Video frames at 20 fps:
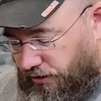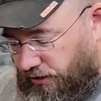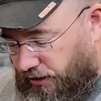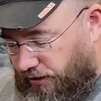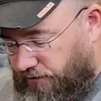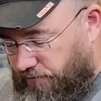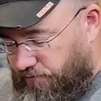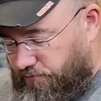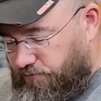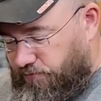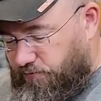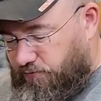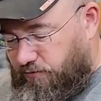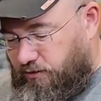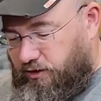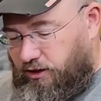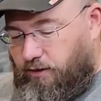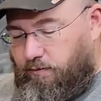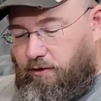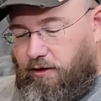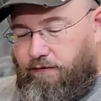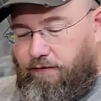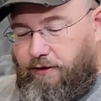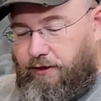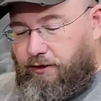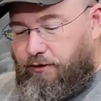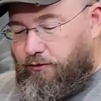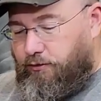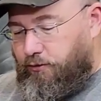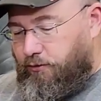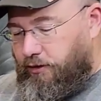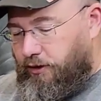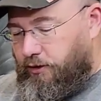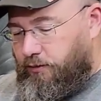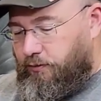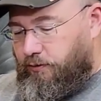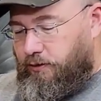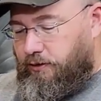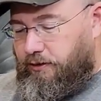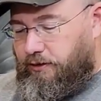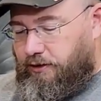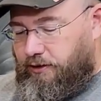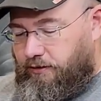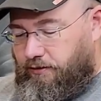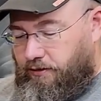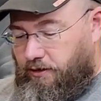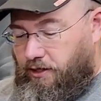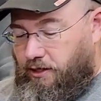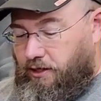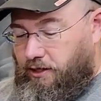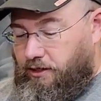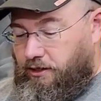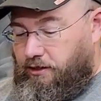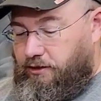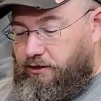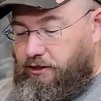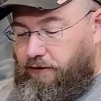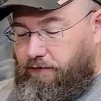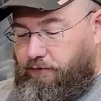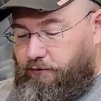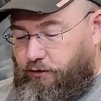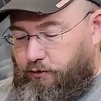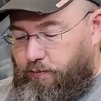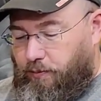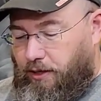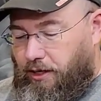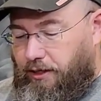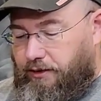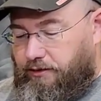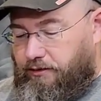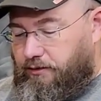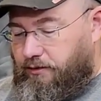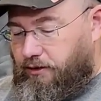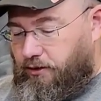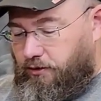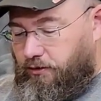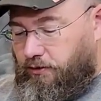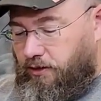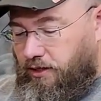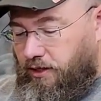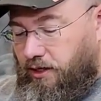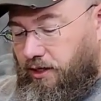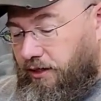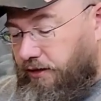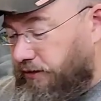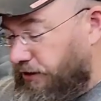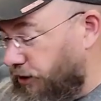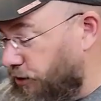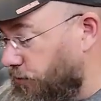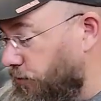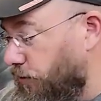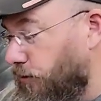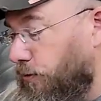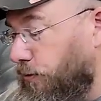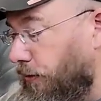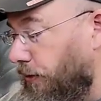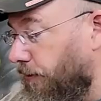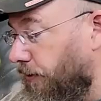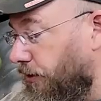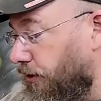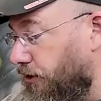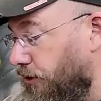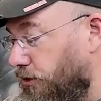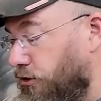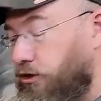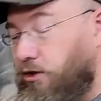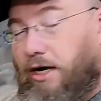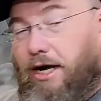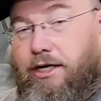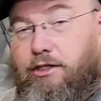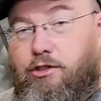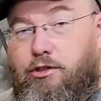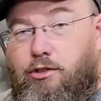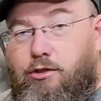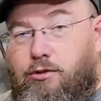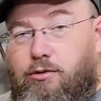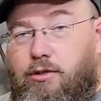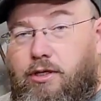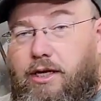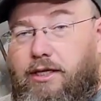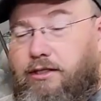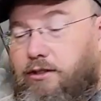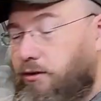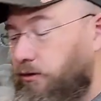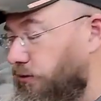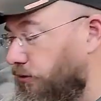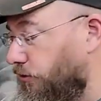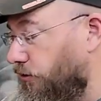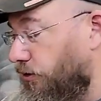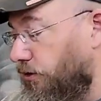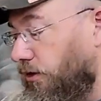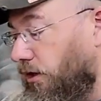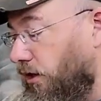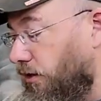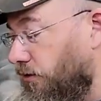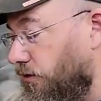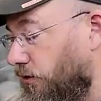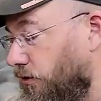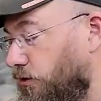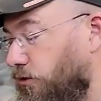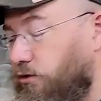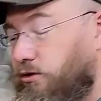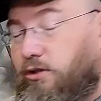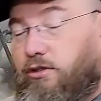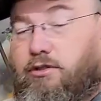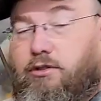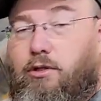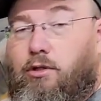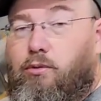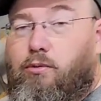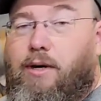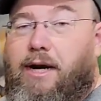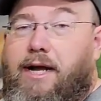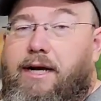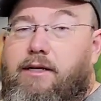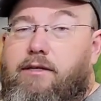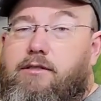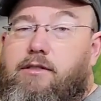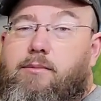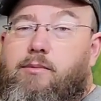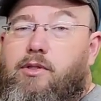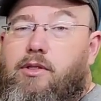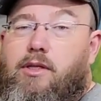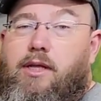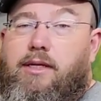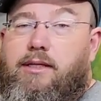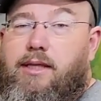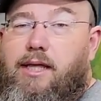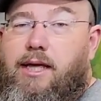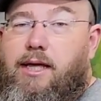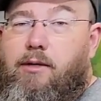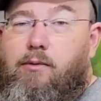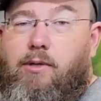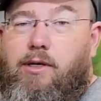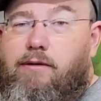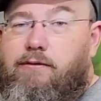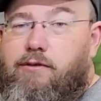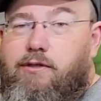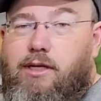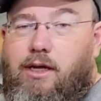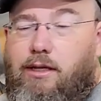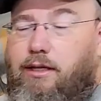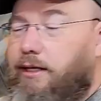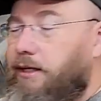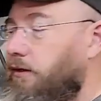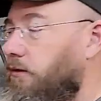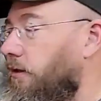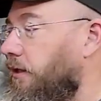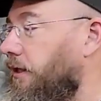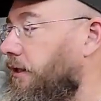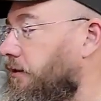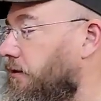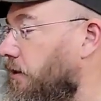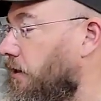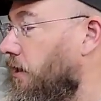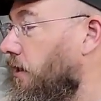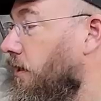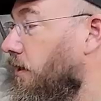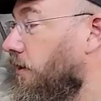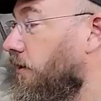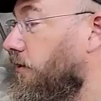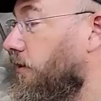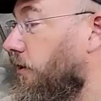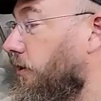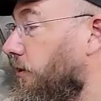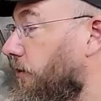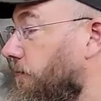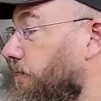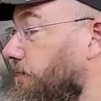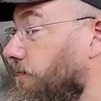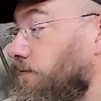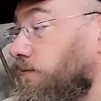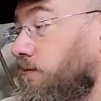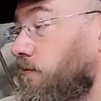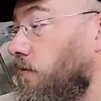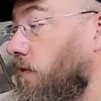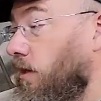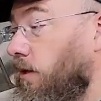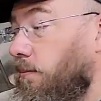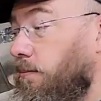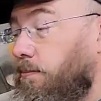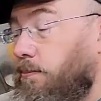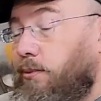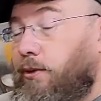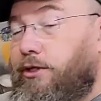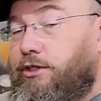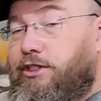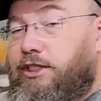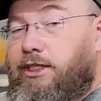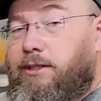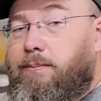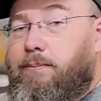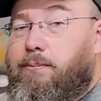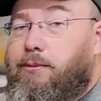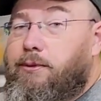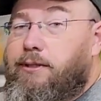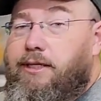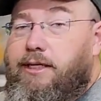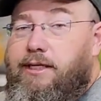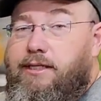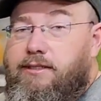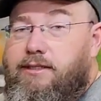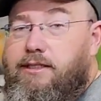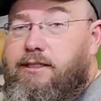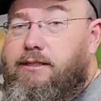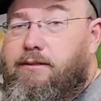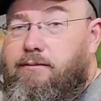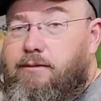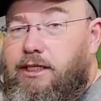I can stick my finger through this one in several spots. So this one was pretty much just trash too that I used. You could also use just an old rag or something like that or whatever you got laying around. So pretty cheap, pretty easy.